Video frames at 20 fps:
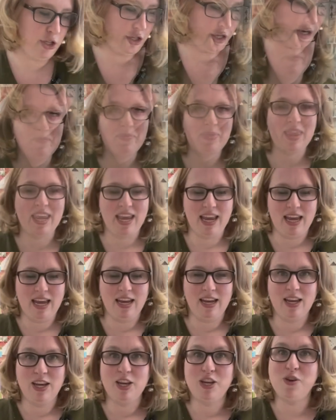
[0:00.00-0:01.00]
chunk.
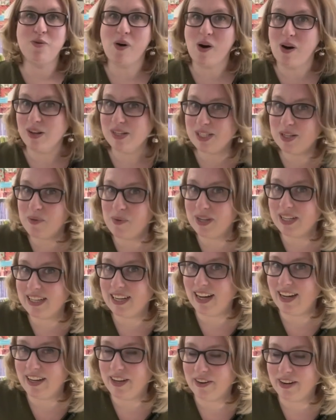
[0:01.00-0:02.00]
You also want to
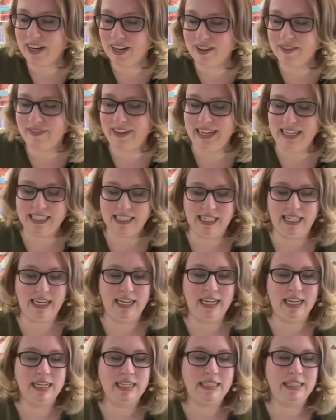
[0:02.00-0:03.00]
cut your
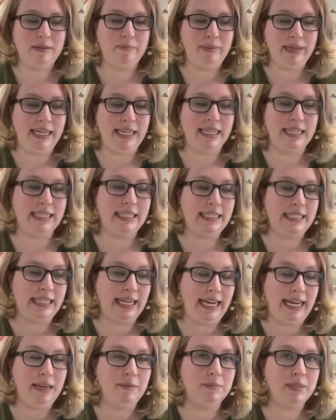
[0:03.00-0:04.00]
interfacing to be the
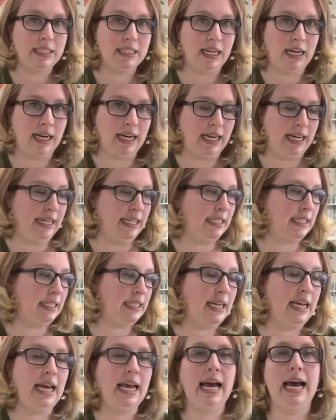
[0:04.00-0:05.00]
same size
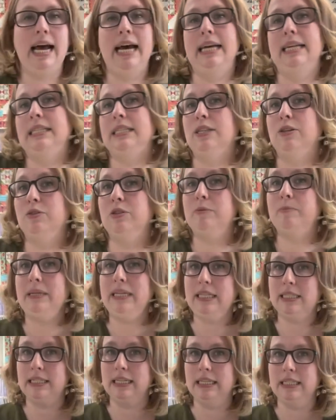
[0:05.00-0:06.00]
as those
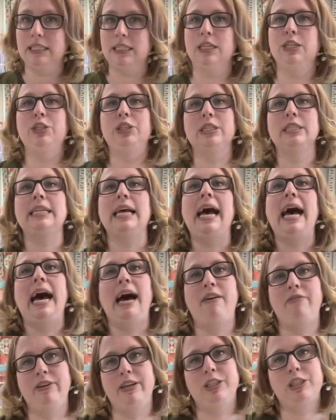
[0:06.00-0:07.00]
pieces, just a
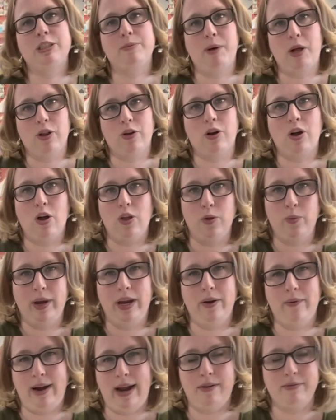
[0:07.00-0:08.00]
1/2 inch smaller all the
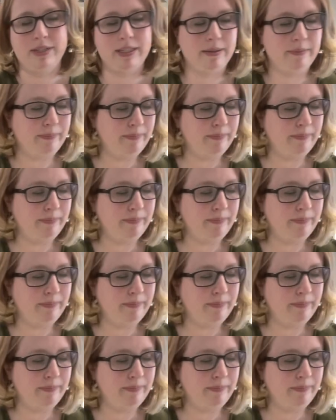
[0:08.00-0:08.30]
way around.